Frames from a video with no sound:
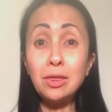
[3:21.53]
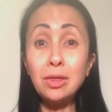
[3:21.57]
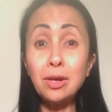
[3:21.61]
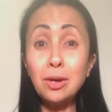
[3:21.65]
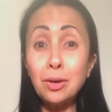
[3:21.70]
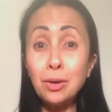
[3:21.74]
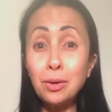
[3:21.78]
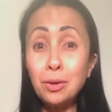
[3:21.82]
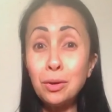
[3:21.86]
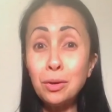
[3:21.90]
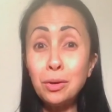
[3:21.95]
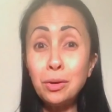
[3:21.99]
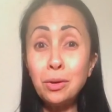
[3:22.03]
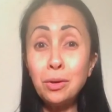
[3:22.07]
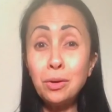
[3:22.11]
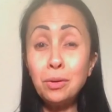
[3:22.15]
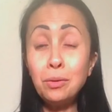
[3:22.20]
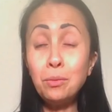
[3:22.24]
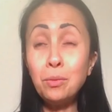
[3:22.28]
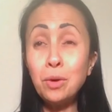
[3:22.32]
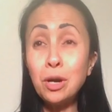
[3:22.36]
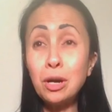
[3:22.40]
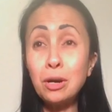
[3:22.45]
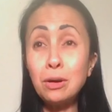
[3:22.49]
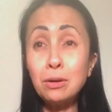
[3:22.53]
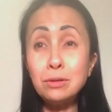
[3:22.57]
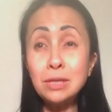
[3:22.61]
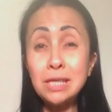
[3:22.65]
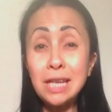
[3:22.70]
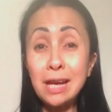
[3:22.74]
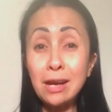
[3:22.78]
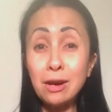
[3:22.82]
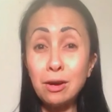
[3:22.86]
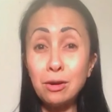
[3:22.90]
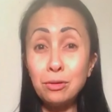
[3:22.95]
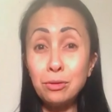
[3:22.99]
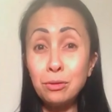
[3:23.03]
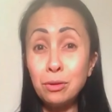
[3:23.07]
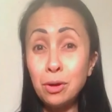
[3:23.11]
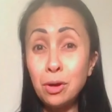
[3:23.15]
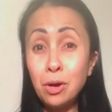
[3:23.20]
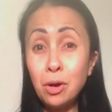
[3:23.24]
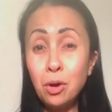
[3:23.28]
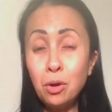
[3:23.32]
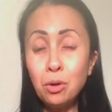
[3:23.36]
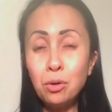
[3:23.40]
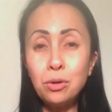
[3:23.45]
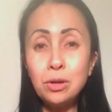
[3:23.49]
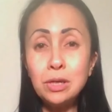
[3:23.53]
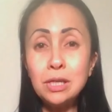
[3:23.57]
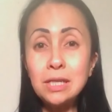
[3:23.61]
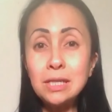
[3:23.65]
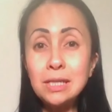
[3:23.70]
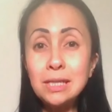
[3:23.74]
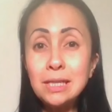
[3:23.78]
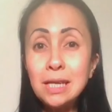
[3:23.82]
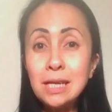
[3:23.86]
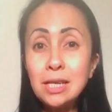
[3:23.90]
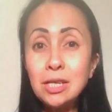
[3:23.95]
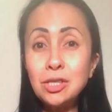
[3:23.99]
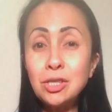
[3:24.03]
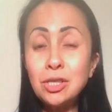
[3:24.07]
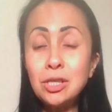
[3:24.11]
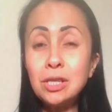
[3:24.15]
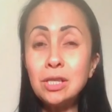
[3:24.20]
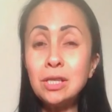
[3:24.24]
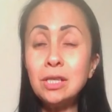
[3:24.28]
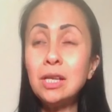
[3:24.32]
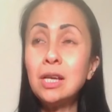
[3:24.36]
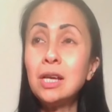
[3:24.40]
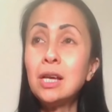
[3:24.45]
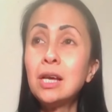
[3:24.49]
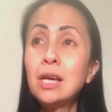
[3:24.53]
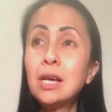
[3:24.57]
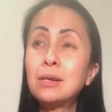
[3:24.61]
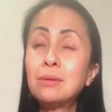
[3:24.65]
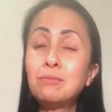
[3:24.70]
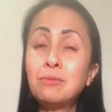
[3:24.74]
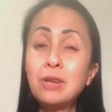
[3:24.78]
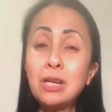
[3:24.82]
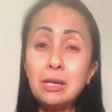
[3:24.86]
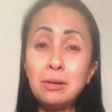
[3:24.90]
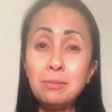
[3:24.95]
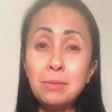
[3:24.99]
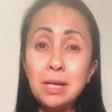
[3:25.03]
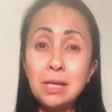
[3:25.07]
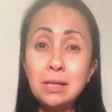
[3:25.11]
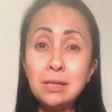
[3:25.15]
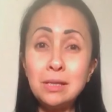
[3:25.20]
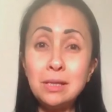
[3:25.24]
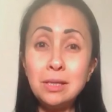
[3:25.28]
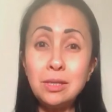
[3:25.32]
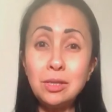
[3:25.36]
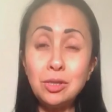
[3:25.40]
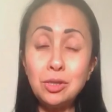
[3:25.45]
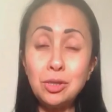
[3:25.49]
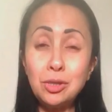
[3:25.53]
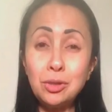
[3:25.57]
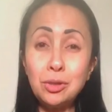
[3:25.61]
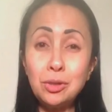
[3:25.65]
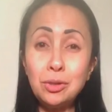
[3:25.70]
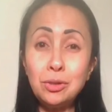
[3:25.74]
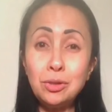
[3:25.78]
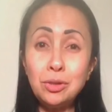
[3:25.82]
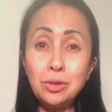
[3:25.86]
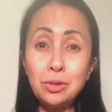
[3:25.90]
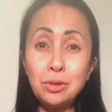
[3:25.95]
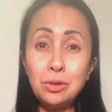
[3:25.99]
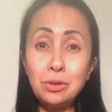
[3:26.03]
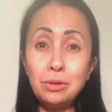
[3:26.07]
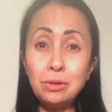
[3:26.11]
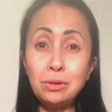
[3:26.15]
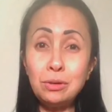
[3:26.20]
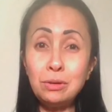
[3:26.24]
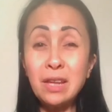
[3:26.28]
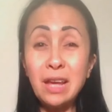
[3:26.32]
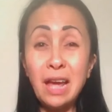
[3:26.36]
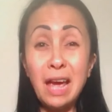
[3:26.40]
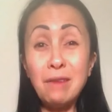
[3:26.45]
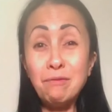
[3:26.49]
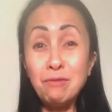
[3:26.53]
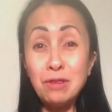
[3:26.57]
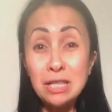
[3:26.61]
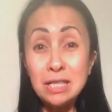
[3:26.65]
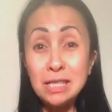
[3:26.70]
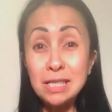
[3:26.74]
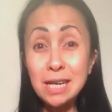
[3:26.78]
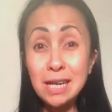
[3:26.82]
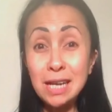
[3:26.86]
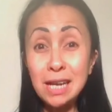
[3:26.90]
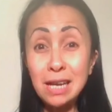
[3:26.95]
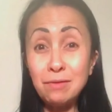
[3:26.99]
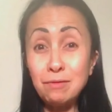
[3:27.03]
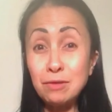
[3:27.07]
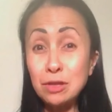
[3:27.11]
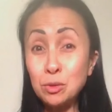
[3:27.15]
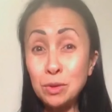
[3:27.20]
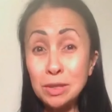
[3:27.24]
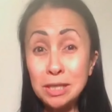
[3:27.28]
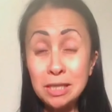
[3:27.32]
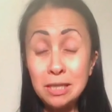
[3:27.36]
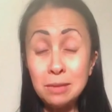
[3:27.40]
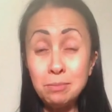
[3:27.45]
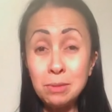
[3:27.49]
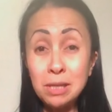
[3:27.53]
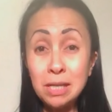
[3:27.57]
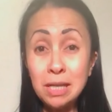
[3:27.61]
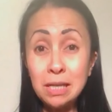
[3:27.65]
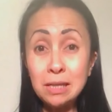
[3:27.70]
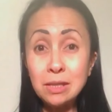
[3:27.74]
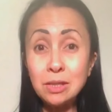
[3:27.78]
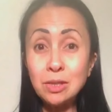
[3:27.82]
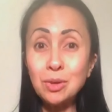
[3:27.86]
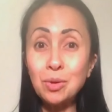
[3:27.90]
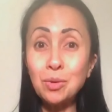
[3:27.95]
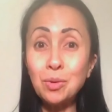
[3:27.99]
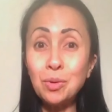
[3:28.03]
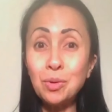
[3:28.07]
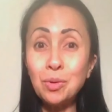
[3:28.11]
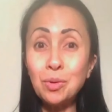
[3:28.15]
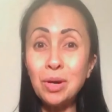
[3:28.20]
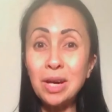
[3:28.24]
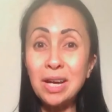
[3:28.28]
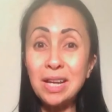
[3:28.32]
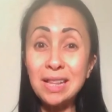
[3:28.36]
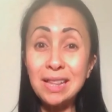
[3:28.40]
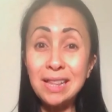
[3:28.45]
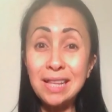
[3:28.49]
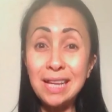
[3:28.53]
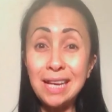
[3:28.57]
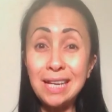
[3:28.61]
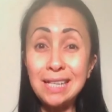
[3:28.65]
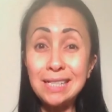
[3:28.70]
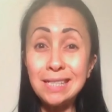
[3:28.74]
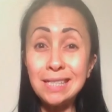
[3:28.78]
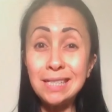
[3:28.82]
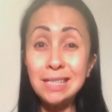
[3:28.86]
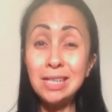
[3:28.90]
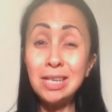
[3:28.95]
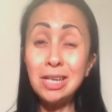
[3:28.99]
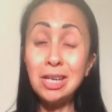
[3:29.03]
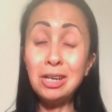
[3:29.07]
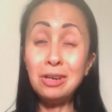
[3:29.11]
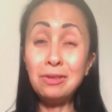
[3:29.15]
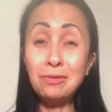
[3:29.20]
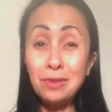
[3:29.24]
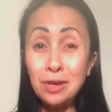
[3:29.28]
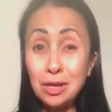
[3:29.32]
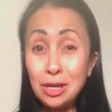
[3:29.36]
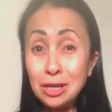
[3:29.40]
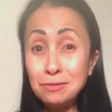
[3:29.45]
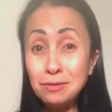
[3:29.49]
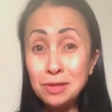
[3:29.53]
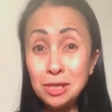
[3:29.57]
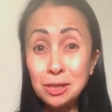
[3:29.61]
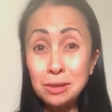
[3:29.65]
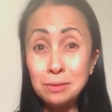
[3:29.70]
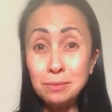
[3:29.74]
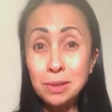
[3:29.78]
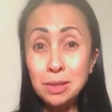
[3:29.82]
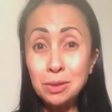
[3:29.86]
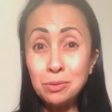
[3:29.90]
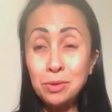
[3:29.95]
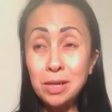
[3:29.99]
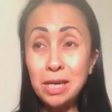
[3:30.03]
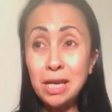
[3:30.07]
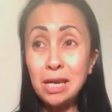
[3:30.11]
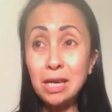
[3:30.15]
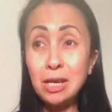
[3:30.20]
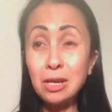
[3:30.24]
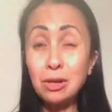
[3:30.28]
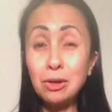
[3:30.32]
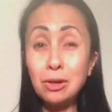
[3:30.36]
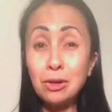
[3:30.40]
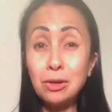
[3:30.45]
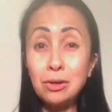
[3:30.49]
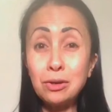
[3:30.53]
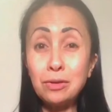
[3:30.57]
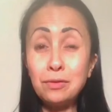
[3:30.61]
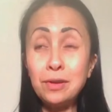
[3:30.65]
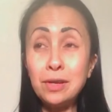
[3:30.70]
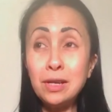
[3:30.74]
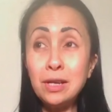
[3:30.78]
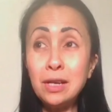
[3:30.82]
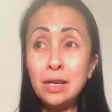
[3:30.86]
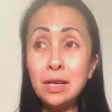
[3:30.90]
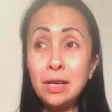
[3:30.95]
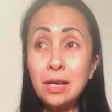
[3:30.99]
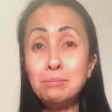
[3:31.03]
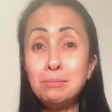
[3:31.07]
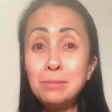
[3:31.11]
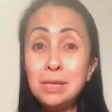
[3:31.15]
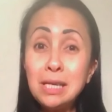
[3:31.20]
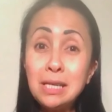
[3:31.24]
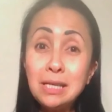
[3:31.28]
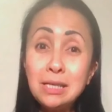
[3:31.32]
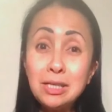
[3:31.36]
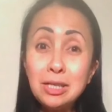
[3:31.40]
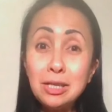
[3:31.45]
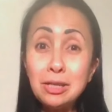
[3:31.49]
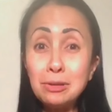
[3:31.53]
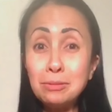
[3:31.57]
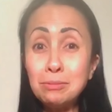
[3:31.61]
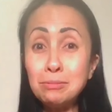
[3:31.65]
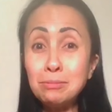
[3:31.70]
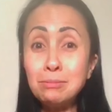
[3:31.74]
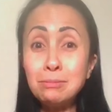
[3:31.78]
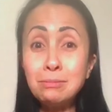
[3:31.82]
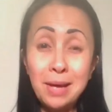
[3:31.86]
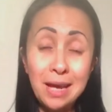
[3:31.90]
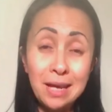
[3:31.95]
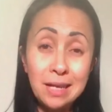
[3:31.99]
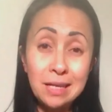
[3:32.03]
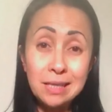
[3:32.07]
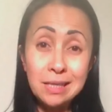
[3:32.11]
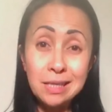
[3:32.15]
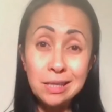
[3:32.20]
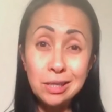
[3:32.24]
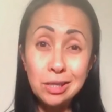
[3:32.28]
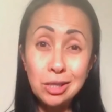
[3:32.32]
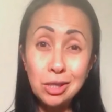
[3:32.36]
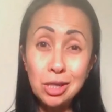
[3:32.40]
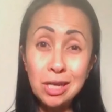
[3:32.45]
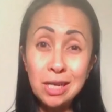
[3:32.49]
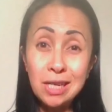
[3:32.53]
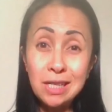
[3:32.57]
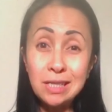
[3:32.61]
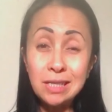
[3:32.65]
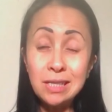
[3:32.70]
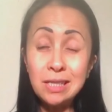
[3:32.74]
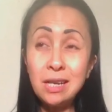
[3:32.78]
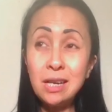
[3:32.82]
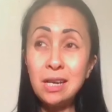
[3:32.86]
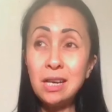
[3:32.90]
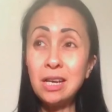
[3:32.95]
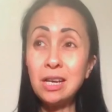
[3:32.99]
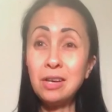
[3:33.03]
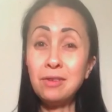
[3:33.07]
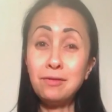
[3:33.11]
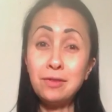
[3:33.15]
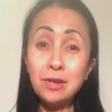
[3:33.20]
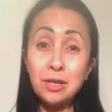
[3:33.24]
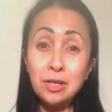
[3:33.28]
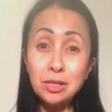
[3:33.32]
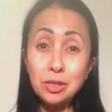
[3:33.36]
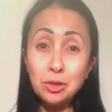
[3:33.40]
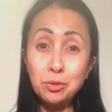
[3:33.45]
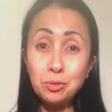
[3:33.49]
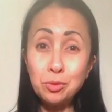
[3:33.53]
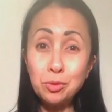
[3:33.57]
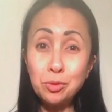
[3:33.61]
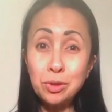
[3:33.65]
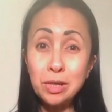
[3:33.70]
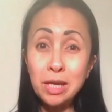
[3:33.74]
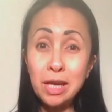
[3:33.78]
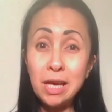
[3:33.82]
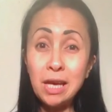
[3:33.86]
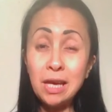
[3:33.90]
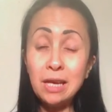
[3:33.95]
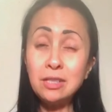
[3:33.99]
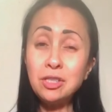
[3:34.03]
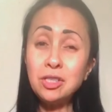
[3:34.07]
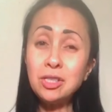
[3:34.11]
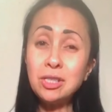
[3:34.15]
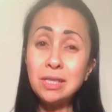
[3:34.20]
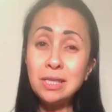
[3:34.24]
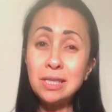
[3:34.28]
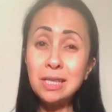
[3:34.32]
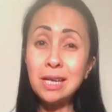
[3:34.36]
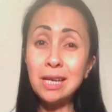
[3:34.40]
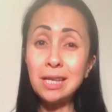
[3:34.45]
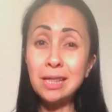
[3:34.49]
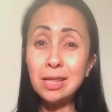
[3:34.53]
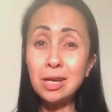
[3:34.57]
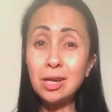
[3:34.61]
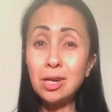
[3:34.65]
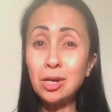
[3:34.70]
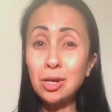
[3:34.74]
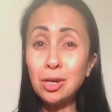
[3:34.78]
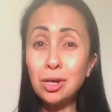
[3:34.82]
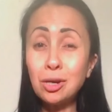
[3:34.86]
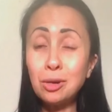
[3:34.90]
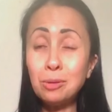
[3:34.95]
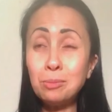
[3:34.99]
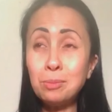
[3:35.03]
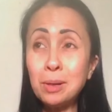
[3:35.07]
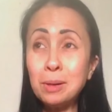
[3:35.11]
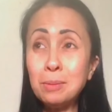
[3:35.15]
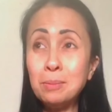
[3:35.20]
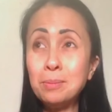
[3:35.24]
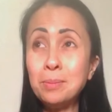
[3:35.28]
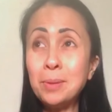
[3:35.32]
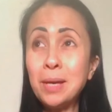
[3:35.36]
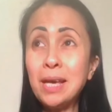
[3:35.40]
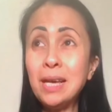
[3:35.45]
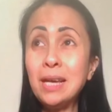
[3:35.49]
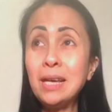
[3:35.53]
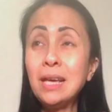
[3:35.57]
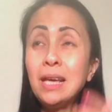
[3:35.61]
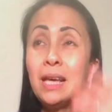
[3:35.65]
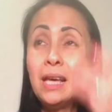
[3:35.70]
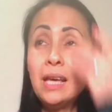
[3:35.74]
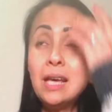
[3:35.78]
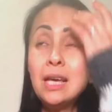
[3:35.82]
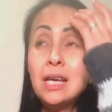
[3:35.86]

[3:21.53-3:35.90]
The WHO, World Health Organization, recommends to do every day for 20 minutes or at least 5 times a week of medium exercise, fast walking, just to get the heart pumping.